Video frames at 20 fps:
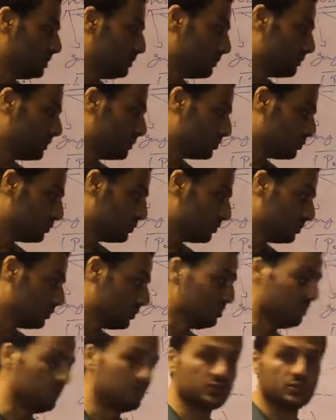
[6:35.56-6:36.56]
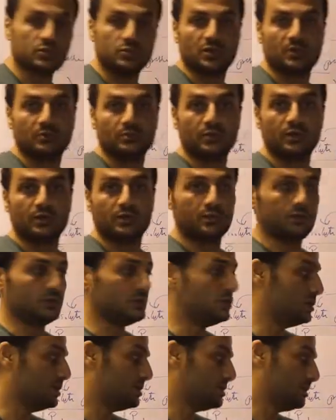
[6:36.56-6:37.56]
equal to almost 1 bar,
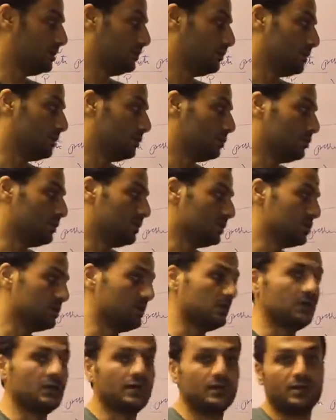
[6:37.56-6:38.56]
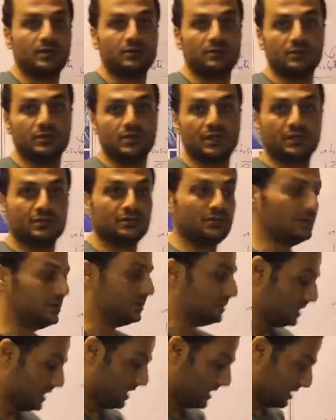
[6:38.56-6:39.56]
which is equal to actually around 100
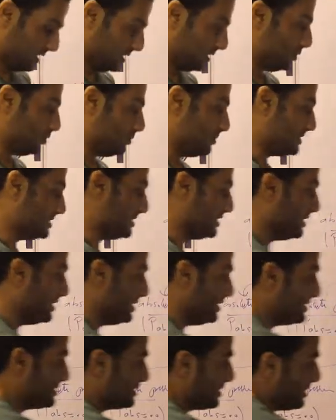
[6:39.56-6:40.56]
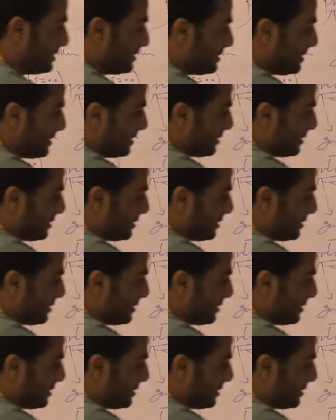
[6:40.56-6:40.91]
kilopascal. Exactly